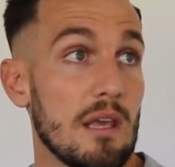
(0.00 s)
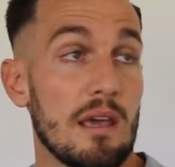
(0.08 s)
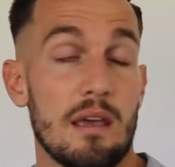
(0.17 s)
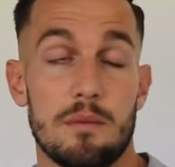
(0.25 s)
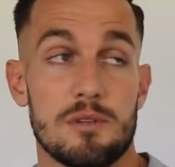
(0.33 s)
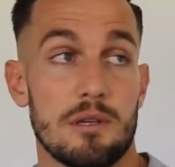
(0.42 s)

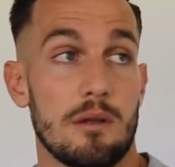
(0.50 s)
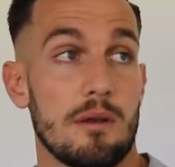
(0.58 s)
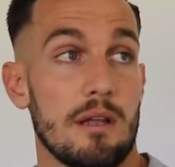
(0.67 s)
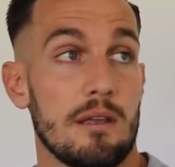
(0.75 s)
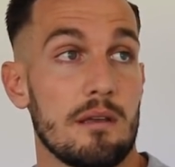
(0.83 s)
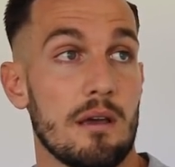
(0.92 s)
Yeah,
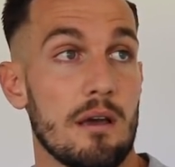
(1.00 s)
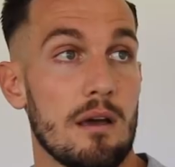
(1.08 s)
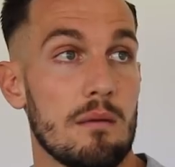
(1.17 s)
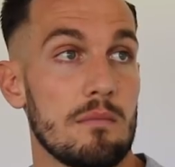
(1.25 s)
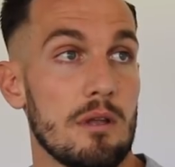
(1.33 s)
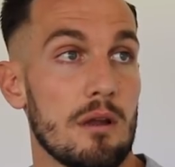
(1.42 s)
absolutely.
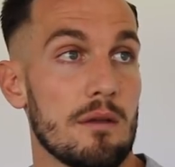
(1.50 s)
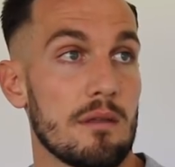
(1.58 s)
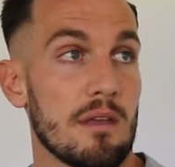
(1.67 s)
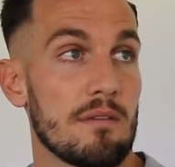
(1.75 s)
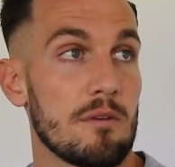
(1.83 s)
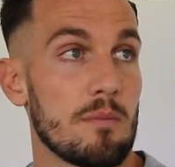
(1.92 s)
You know, I
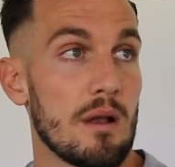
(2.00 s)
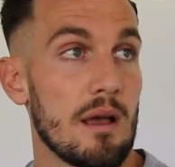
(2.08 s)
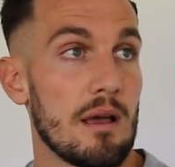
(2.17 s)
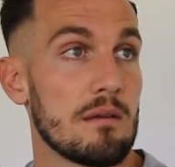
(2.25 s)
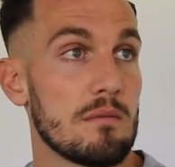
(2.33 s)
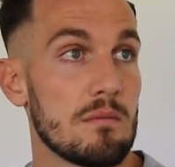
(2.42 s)
think every
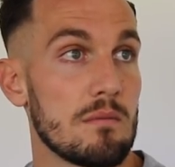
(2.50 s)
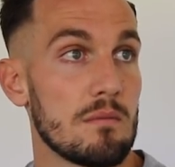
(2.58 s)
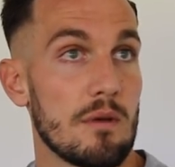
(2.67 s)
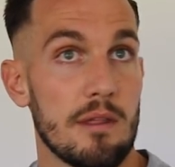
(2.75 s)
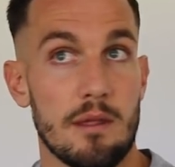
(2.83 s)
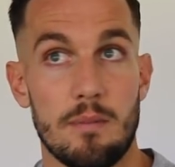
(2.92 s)
player,
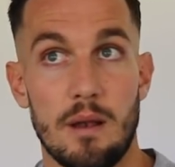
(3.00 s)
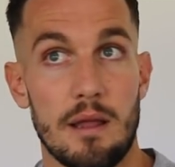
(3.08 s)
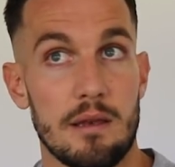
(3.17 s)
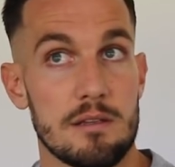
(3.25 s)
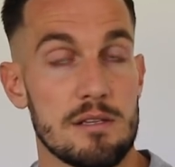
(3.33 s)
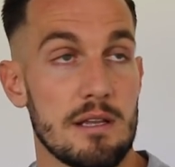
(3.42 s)
whether they're
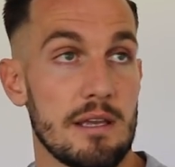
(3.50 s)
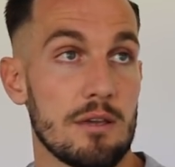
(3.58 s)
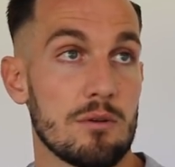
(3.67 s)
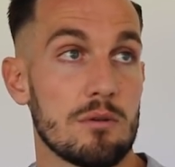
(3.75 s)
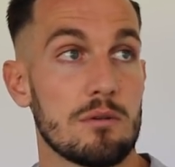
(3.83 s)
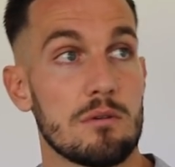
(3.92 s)
playing in this
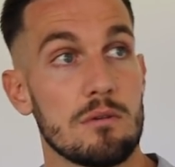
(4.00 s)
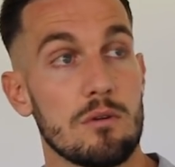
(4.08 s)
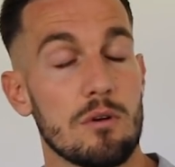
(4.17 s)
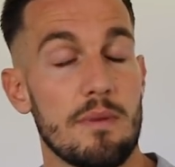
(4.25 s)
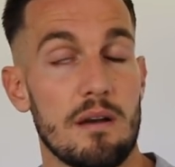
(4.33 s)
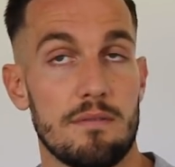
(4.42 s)
league
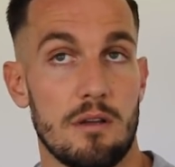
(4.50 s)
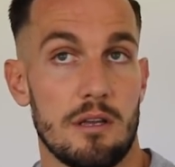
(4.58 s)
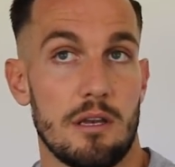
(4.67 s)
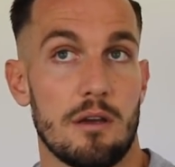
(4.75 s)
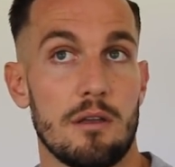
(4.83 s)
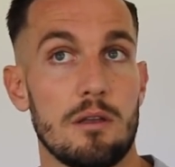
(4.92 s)
or above,
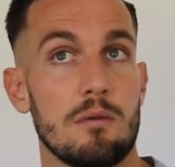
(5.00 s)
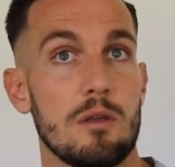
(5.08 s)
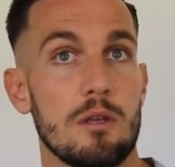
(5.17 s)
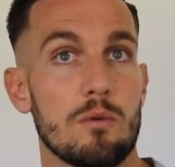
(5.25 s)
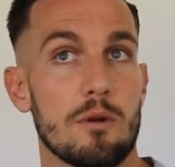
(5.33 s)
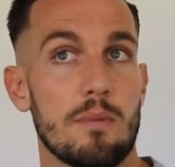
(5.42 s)
like, you know,
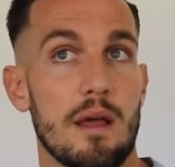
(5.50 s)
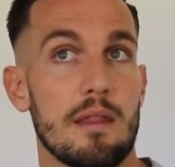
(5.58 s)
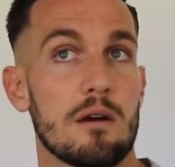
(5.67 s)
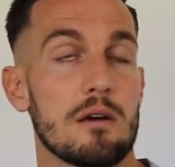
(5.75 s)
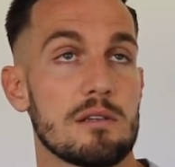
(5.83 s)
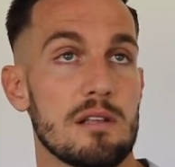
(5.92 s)
you want to play
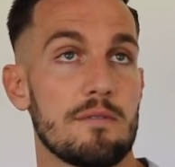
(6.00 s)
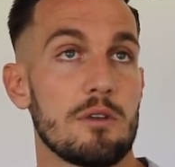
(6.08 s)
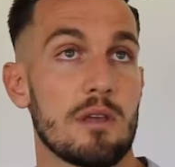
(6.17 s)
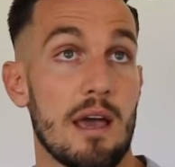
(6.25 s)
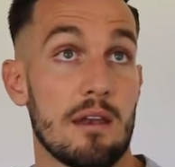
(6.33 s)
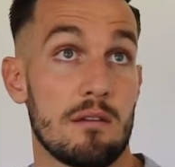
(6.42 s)
the highest level
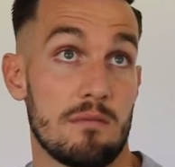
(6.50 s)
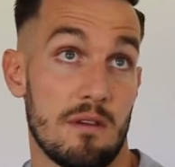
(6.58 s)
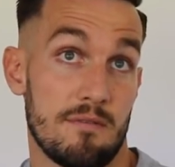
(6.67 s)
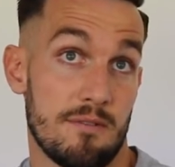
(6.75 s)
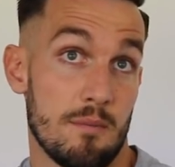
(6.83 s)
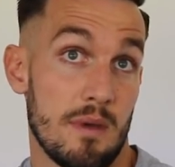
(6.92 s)
you can,
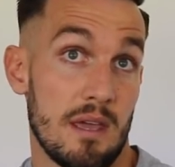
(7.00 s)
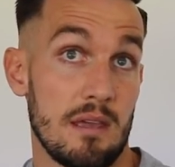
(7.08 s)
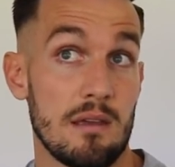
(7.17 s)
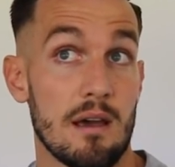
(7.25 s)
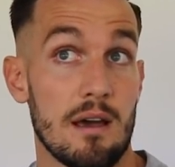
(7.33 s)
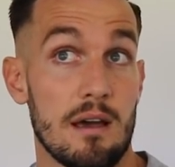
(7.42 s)
and for me,